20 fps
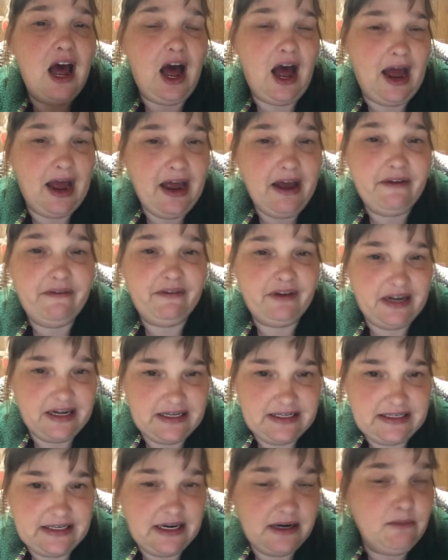I have
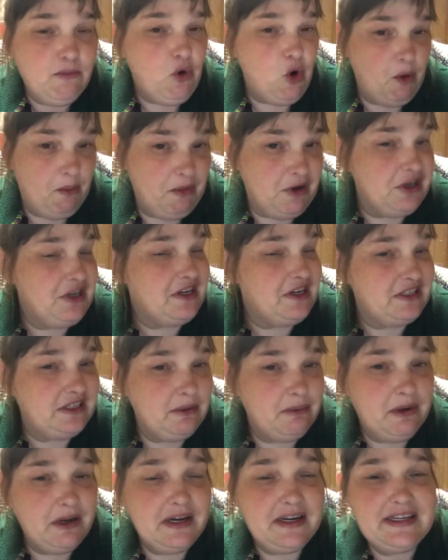listed more
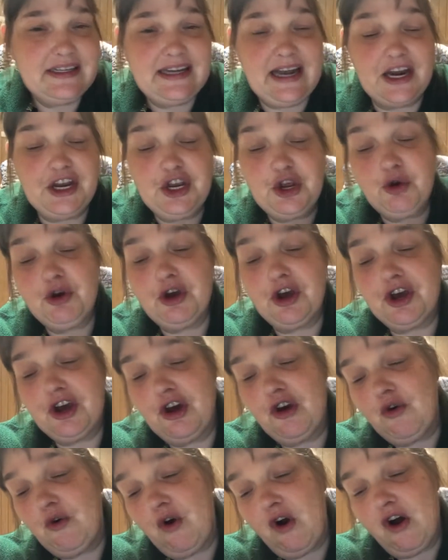participants and you can
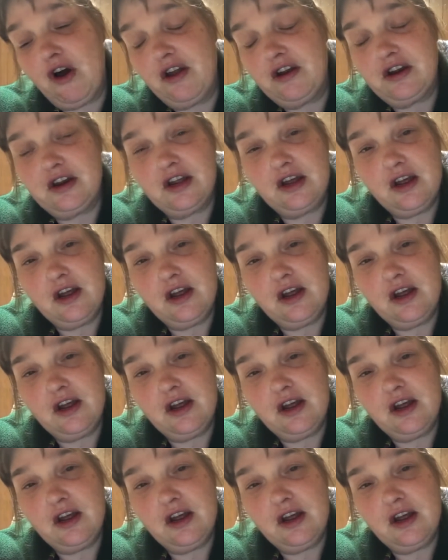go on